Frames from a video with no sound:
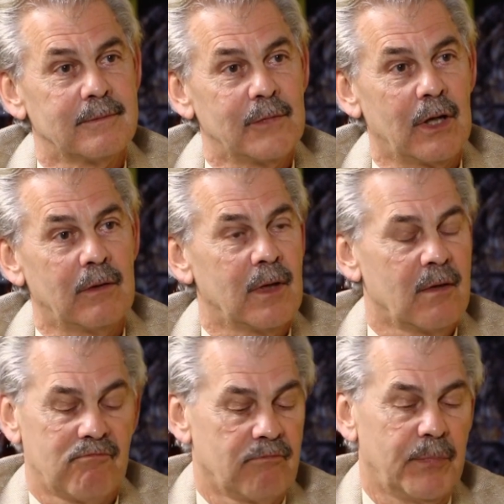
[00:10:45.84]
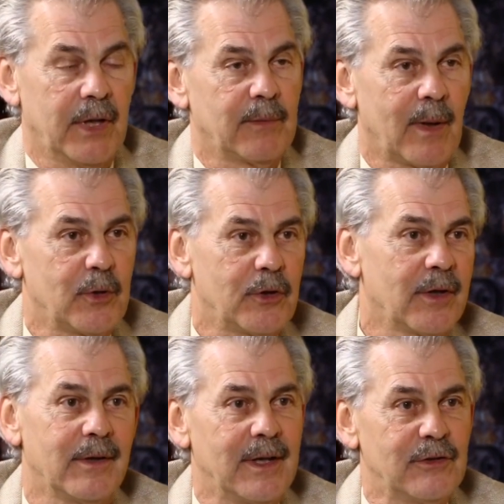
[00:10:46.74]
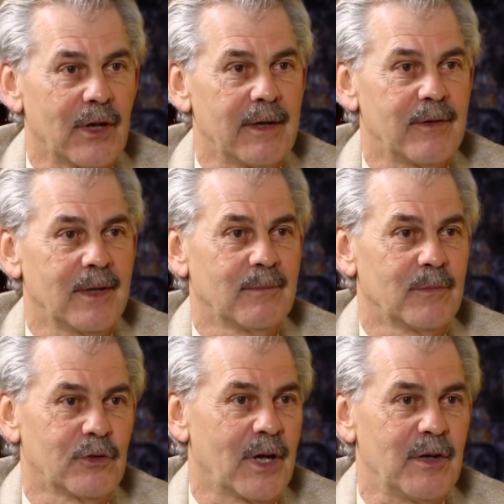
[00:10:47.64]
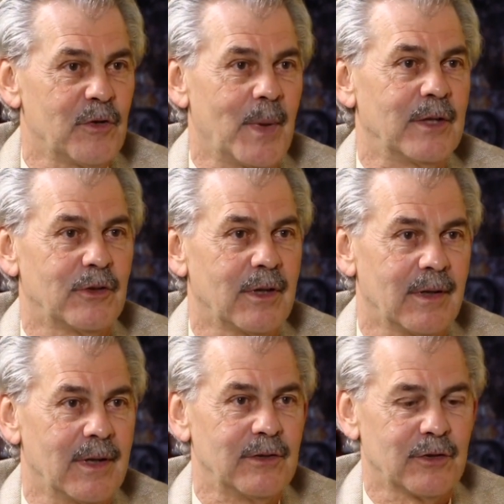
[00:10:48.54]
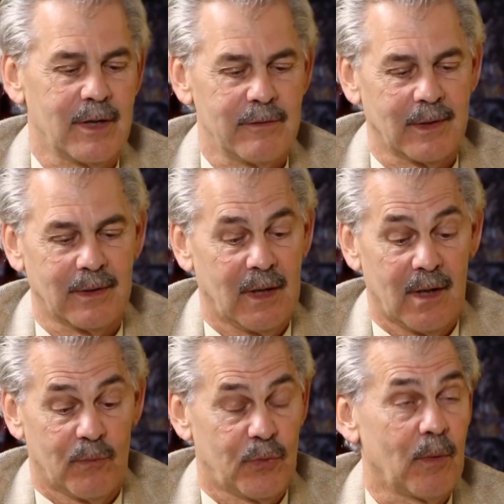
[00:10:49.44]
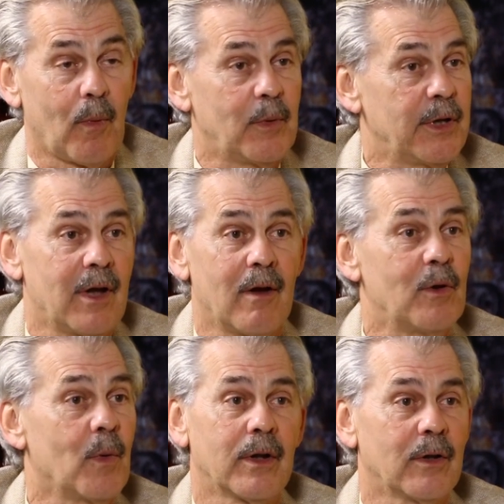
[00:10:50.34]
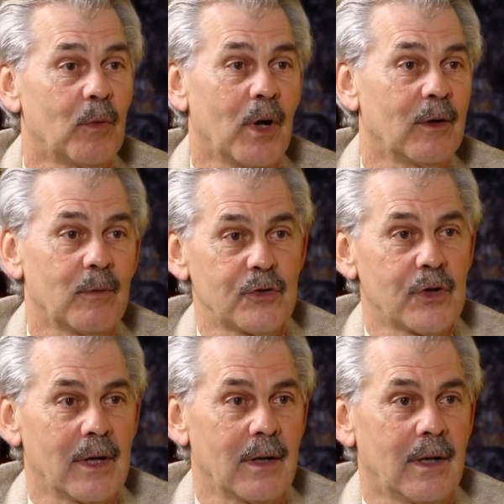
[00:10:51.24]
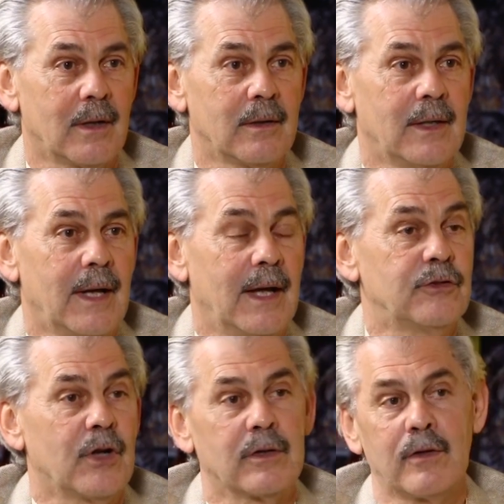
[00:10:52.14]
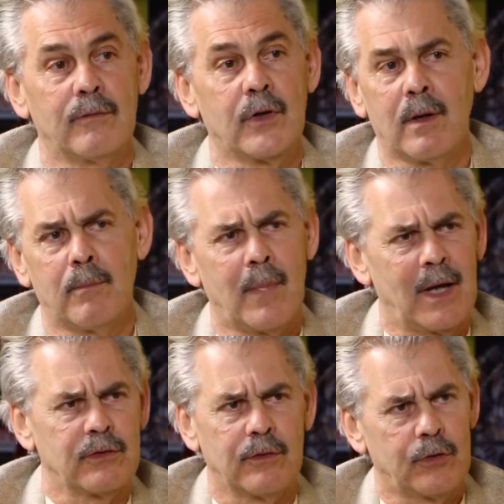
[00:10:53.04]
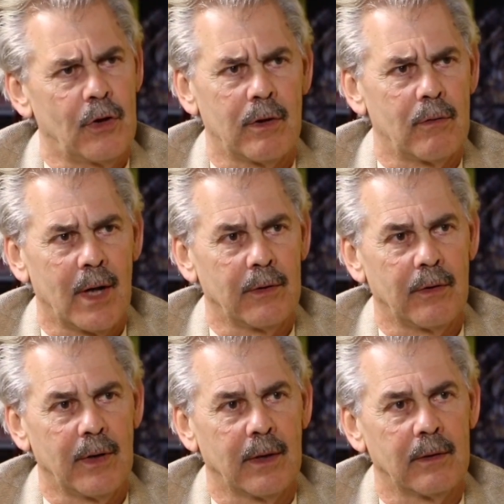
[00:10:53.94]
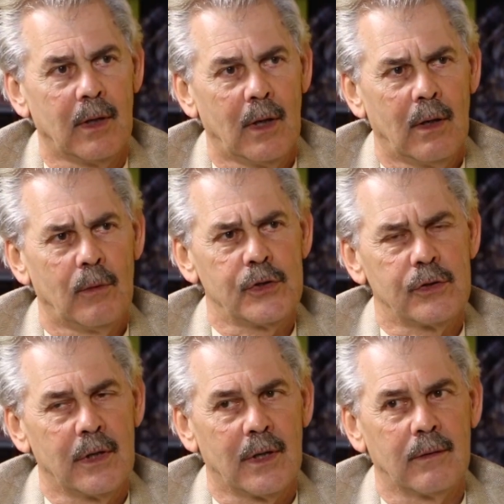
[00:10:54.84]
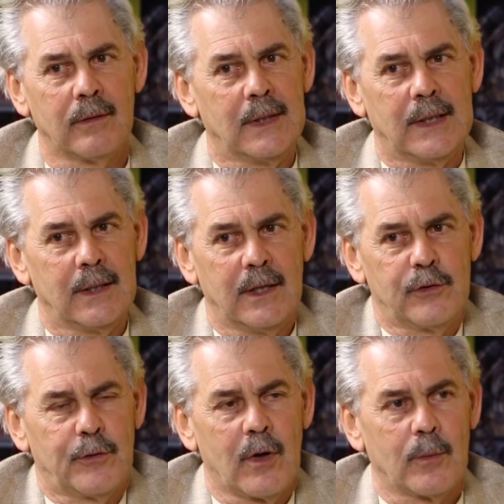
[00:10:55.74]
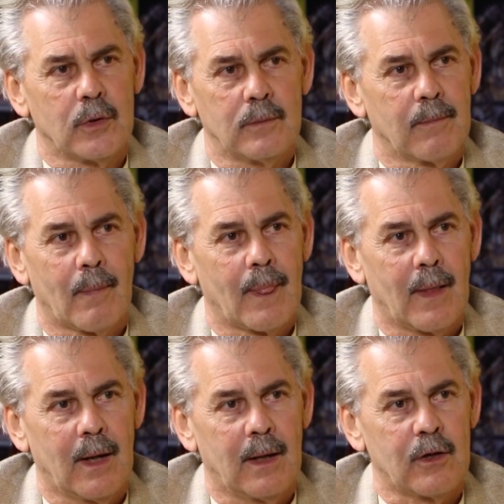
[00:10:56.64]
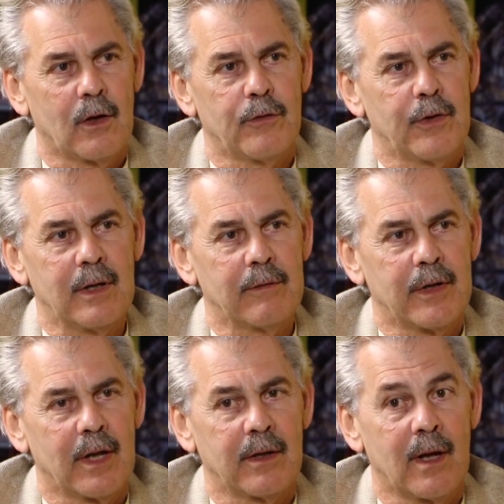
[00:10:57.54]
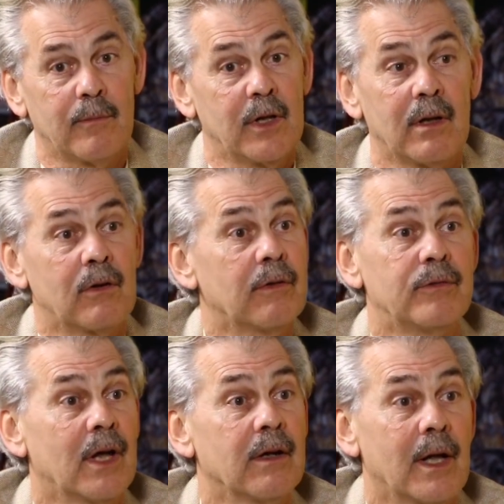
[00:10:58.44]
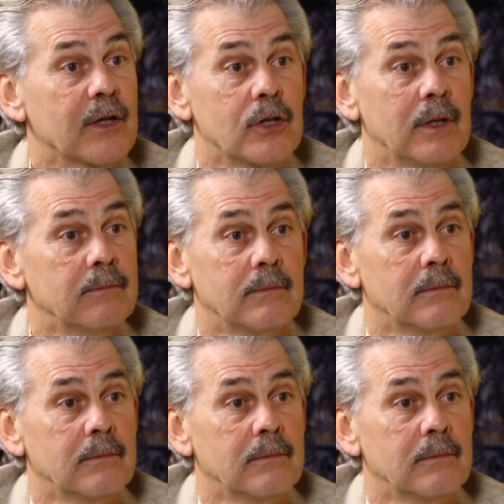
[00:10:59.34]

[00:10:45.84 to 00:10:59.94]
You know, BMW didn't need saving, Mercedes-Benz didn't need saving. Probably the only one in the world was JLR. And Tata have done a massive turnaround on that, which, you know, is phenomenal. I can't think of another company that could have done it, actually.